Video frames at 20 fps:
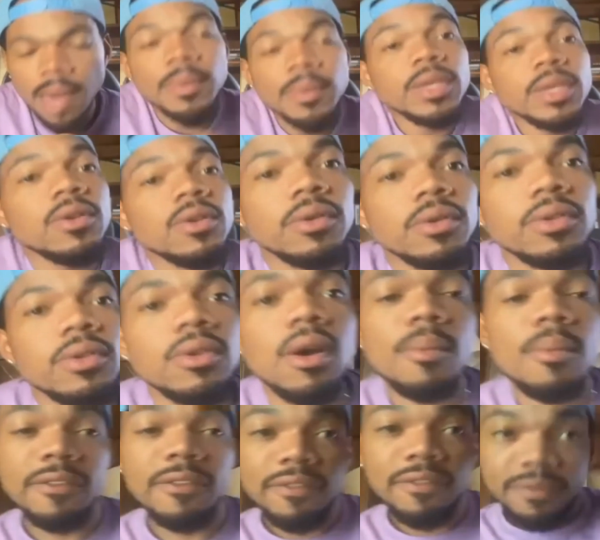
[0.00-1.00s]
I mean, I'm
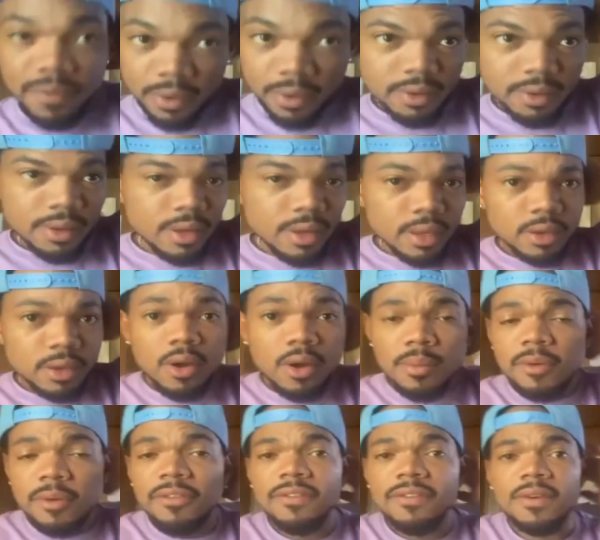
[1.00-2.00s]
a
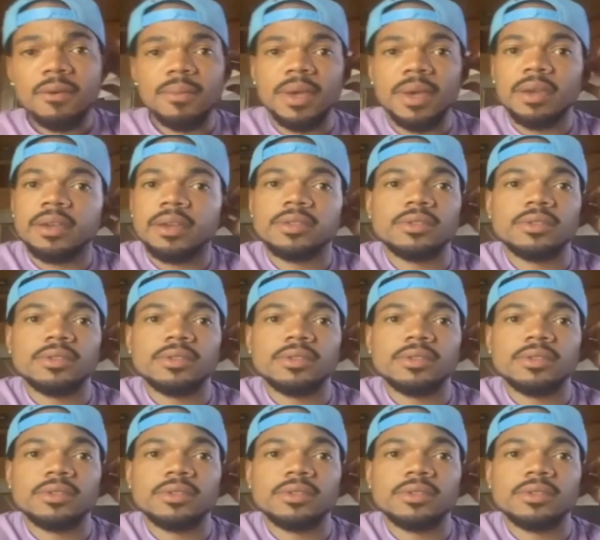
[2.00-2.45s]
filmmaker